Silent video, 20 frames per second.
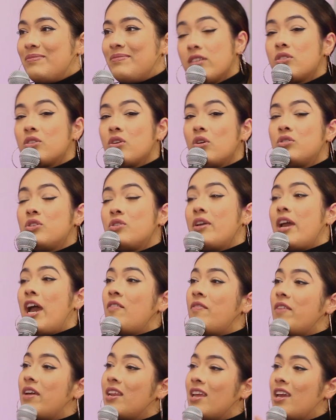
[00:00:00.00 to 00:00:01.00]
So do you have
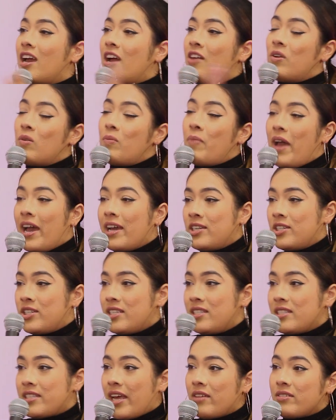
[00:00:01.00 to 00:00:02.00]
any other
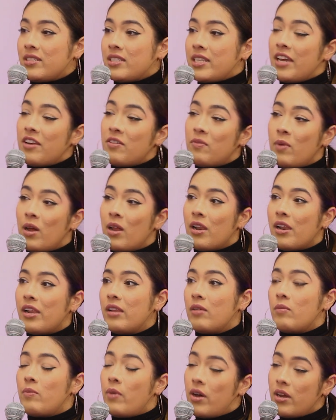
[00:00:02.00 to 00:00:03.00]
passions outside of mod-
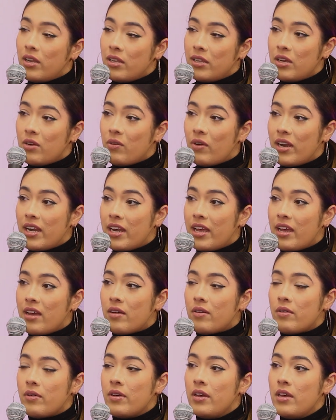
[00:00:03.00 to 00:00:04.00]
modeling right
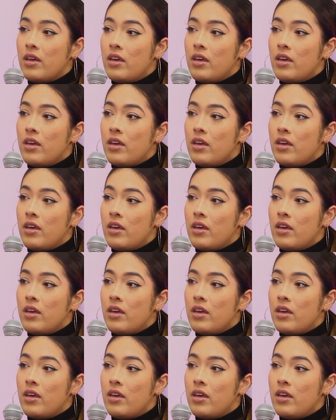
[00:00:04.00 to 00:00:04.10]
now?